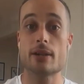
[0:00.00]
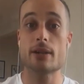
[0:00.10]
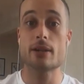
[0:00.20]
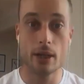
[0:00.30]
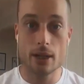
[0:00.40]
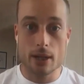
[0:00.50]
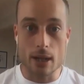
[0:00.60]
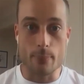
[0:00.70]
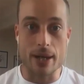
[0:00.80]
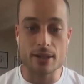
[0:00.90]
I mean,
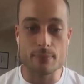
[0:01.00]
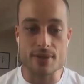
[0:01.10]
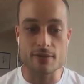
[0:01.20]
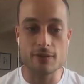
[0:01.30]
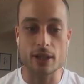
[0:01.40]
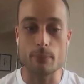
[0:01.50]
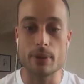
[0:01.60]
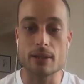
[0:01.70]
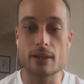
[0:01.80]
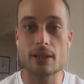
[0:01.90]
abandonment's a
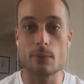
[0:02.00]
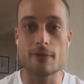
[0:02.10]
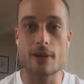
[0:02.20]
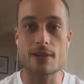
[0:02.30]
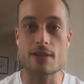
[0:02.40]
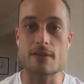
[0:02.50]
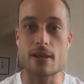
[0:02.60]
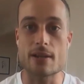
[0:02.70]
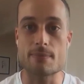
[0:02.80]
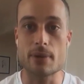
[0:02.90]
fucking big thing that we face
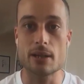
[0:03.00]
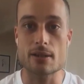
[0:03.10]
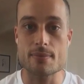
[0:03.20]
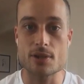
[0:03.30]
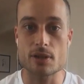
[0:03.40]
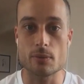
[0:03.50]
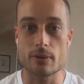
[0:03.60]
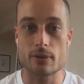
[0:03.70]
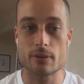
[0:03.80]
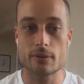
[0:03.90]
as men, especially
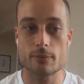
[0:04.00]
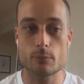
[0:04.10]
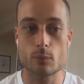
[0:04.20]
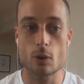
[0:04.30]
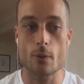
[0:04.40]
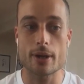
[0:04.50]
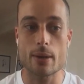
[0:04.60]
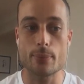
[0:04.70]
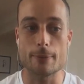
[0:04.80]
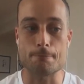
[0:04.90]
with
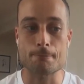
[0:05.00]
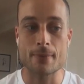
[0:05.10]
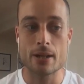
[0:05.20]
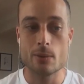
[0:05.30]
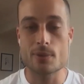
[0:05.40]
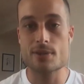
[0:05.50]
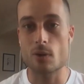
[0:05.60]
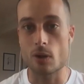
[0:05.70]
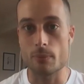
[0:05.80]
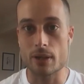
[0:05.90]
growing up in
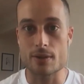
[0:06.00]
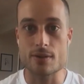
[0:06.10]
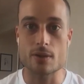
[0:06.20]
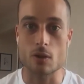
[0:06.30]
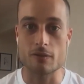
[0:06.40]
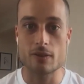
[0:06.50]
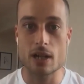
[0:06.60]
solo mothers, solo